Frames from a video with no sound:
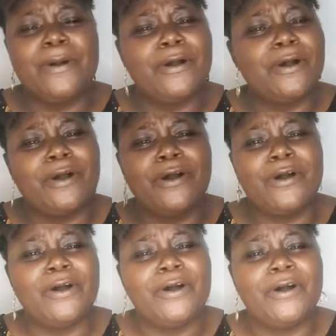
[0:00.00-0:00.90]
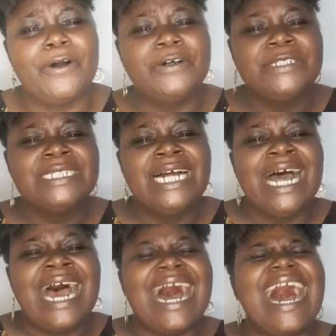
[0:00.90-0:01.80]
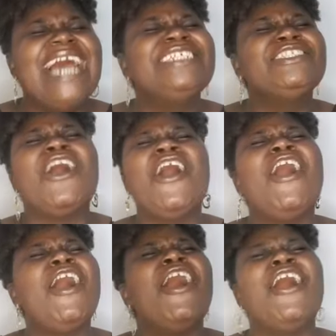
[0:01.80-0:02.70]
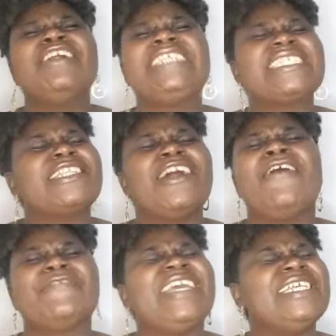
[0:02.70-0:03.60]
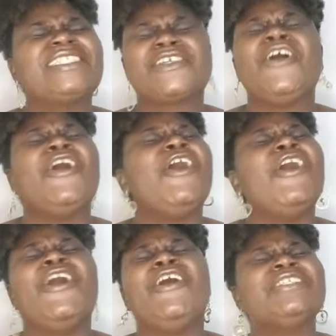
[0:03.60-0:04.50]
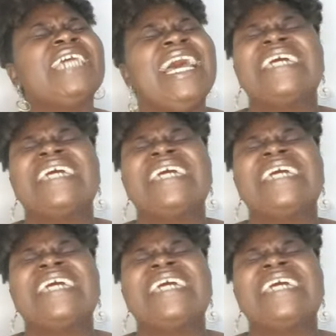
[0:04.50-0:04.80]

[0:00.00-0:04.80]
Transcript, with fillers: Oh, I know this love is good.